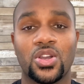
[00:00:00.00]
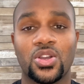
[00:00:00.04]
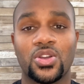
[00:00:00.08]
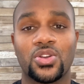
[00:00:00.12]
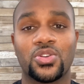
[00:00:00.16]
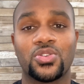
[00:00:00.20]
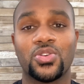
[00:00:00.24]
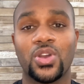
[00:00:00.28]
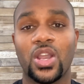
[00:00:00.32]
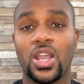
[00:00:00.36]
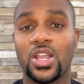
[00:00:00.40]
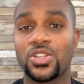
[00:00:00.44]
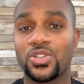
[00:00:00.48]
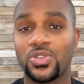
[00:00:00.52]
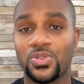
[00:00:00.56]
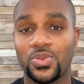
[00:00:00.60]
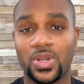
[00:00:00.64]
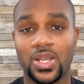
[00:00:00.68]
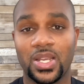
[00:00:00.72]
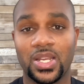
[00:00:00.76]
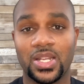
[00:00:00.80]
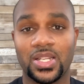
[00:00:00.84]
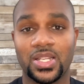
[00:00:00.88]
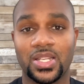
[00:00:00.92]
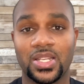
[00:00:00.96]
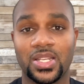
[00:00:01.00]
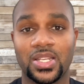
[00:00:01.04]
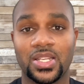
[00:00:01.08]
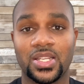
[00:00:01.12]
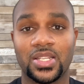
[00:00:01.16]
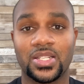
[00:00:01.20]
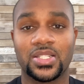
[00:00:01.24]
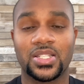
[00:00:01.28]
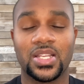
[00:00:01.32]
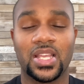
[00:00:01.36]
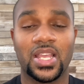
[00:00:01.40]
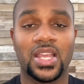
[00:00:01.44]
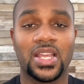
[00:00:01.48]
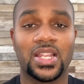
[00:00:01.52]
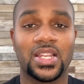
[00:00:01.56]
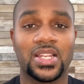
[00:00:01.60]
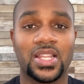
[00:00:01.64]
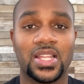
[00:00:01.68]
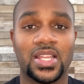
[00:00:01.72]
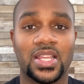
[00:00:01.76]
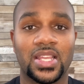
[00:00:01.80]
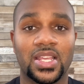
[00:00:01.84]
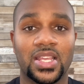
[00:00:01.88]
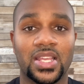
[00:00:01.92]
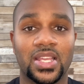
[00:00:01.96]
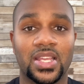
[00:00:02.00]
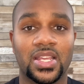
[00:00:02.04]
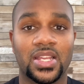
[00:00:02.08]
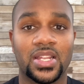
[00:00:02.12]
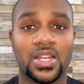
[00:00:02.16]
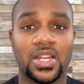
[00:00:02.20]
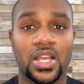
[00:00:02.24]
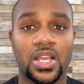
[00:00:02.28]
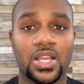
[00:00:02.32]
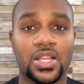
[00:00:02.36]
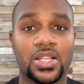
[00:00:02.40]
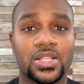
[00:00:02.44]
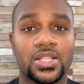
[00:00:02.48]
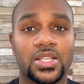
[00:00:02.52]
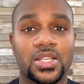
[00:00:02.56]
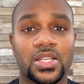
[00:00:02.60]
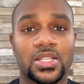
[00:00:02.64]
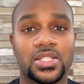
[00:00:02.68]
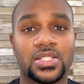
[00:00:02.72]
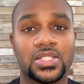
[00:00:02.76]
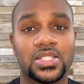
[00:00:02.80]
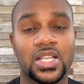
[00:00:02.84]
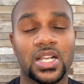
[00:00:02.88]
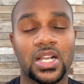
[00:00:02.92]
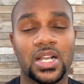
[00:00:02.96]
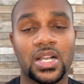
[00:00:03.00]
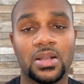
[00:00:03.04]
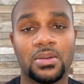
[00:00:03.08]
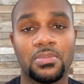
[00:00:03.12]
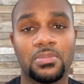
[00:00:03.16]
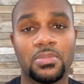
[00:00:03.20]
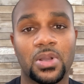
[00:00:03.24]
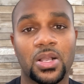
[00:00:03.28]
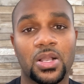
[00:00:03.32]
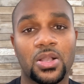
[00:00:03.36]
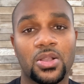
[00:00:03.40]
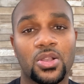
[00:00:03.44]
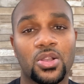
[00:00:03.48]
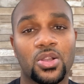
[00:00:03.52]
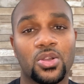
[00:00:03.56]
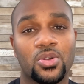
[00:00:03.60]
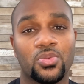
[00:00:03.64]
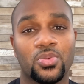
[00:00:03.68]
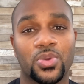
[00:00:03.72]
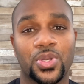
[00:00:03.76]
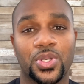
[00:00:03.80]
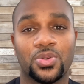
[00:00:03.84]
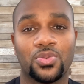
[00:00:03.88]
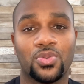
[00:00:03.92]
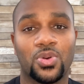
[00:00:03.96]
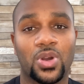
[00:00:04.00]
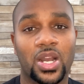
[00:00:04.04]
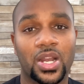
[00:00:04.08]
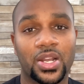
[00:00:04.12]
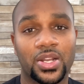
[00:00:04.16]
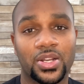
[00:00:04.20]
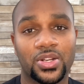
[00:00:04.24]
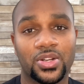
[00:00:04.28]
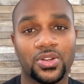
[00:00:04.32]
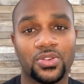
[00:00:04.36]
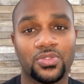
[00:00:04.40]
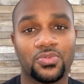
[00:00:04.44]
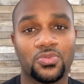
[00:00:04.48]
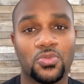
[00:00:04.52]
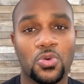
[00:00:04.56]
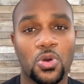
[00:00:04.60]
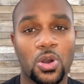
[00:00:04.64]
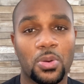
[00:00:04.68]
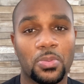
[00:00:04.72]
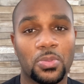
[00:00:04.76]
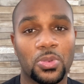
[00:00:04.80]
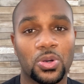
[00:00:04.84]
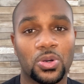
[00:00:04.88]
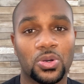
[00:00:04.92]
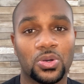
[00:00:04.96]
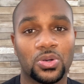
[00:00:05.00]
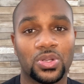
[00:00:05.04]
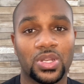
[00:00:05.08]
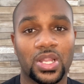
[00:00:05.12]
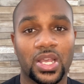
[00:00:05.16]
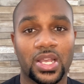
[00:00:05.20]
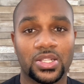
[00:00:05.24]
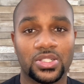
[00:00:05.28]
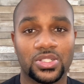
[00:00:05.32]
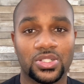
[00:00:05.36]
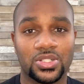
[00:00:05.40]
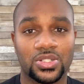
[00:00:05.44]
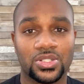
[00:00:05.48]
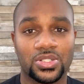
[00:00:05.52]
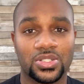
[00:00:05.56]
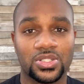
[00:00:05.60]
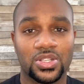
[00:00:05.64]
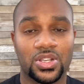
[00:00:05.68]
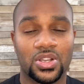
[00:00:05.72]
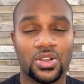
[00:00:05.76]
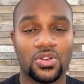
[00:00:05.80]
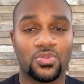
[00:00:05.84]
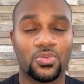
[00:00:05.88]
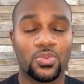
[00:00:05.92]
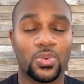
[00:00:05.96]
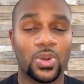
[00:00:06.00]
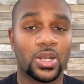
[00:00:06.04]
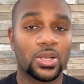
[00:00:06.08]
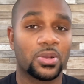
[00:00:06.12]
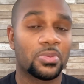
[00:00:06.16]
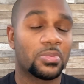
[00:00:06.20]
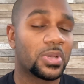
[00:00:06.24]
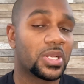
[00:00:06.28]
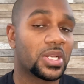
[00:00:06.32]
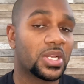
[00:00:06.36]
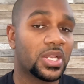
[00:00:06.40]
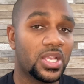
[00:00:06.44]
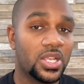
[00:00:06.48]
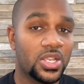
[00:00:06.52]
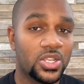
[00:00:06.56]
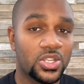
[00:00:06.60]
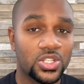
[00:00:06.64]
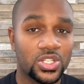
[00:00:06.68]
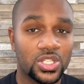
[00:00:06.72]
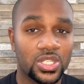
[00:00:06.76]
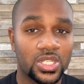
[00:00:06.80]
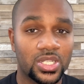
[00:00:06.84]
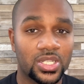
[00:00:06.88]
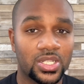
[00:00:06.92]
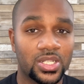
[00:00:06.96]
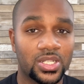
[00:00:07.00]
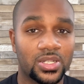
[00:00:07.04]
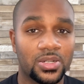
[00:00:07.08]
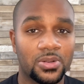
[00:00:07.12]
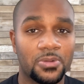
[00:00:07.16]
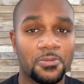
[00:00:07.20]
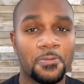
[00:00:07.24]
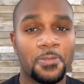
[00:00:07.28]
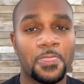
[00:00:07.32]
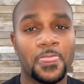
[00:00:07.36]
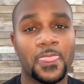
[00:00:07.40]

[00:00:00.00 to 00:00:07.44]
graduated, and then some require formal letters of recommendation.